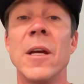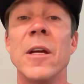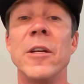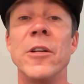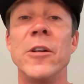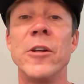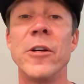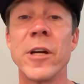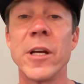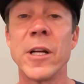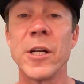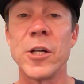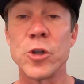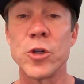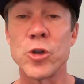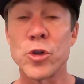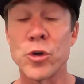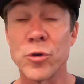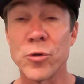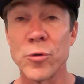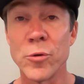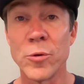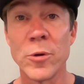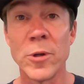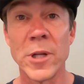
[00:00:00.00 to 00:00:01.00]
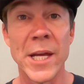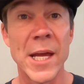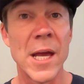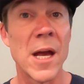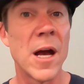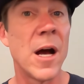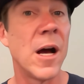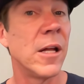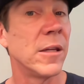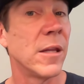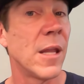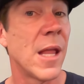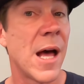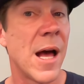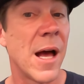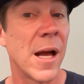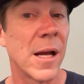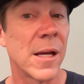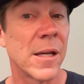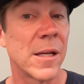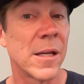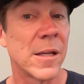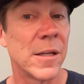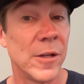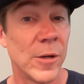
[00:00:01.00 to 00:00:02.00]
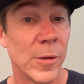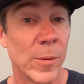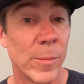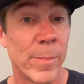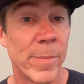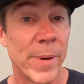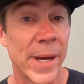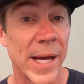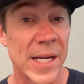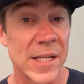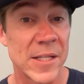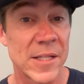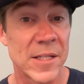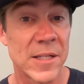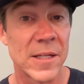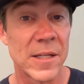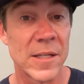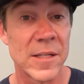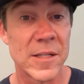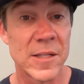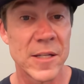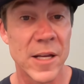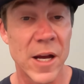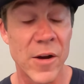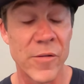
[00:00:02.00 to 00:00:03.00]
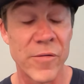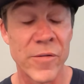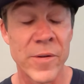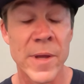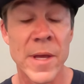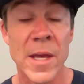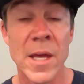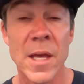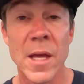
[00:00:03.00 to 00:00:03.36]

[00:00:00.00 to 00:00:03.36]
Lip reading: you're going to truly unlock your best self.